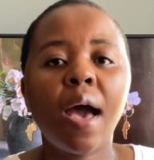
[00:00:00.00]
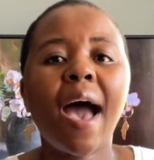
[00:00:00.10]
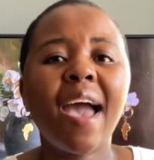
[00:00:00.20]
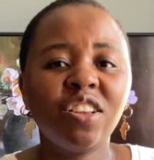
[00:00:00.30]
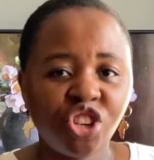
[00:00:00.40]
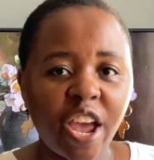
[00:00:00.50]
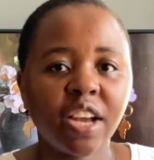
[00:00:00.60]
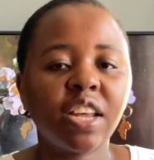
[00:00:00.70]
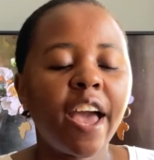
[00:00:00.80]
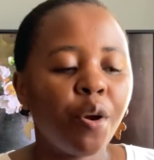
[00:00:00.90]
I
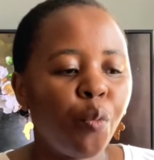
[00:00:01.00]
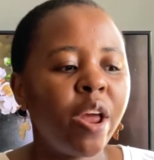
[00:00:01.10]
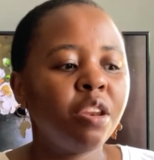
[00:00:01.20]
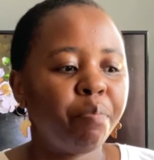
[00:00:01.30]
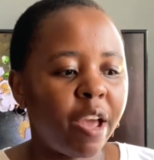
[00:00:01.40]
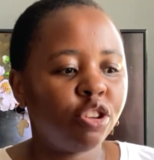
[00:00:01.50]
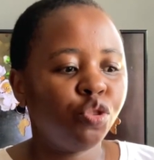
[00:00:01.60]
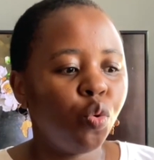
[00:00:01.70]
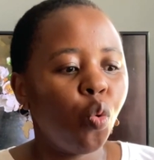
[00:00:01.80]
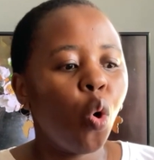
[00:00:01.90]
checked. I went back
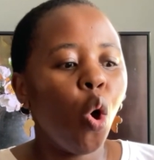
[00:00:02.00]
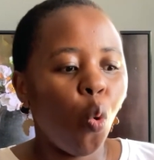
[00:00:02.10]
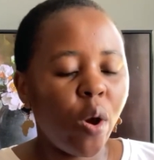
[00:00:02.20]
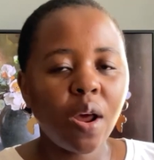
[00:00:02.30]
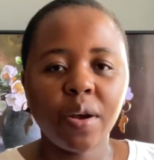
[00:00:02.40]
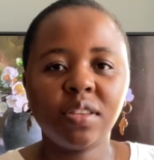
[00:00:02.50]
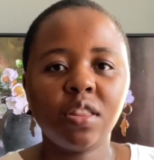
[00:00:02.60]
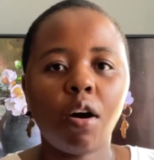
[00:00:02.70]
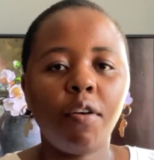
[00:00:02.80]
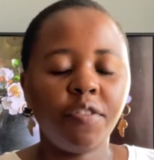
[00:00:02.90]
to when I was in
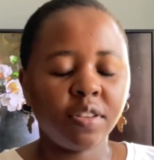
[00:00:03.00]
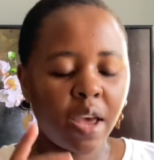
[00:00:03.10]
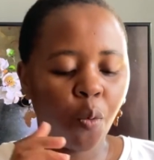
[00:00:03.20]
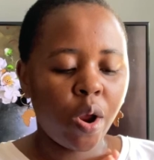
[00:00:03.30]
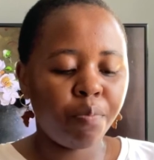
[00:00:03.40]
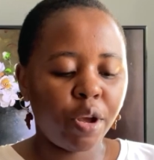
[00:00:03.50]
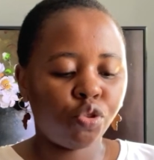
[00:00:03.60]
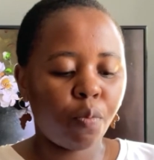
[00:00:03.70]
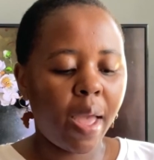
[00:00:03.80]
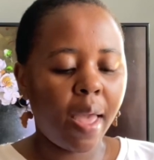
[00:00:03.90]
the office. I went back
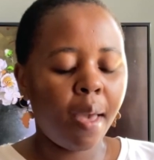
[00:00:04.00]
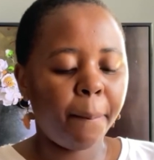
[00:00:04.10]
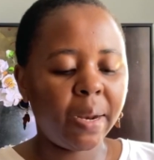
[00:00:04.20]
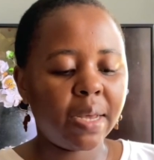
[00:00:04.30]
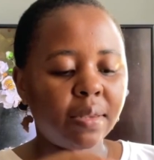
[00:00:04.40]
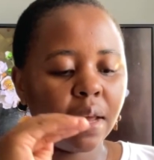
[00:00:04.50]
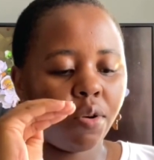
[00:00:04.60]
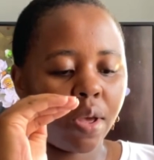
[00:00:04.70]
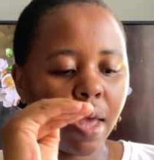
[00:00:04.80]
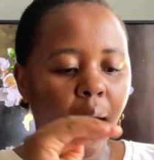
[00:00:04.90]
to my app and I said,
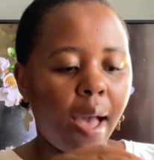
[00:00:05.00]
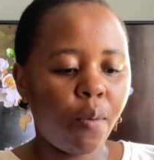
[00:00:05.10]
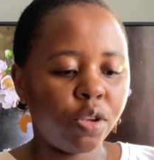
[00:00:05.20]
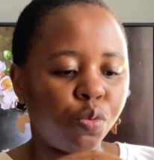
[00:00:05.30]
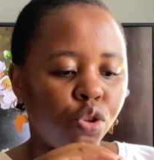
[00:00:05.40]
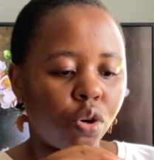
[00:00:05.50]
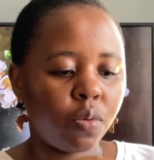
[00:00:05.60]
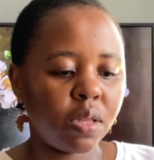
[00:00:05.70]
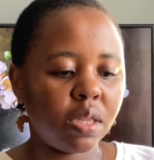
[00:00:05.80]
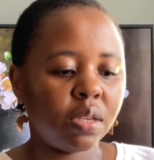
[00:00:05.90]
okay, I was
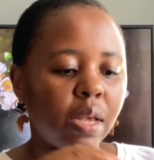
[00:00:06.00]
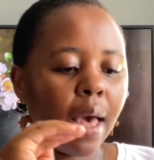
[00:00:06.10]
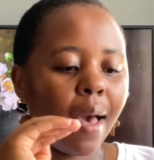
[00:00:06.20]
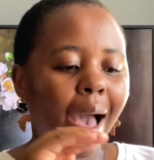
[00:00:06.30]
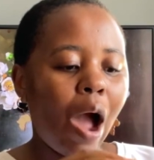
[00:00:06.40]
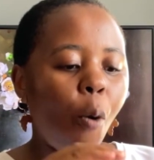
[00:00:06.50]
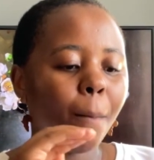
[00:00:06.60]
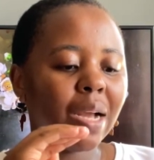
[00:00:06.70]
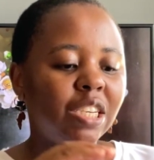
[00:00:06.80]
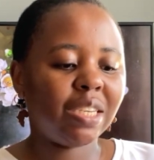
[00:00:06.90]
withdrawing this. How
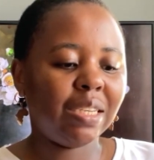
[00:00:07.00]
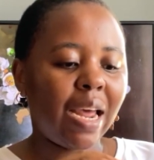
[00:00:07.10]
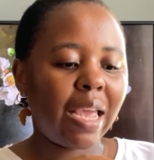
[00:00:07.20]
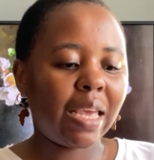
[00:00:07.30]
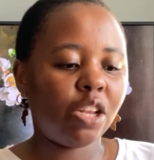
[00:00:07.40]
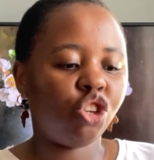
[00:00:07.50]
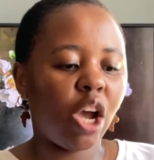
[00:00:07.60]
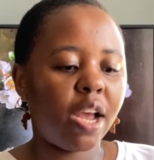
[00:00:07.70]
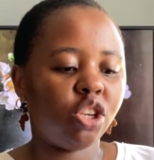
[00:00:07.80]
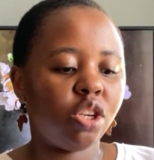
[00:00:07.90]
much did I get
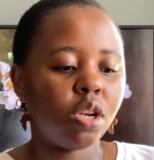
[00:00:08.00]
charged?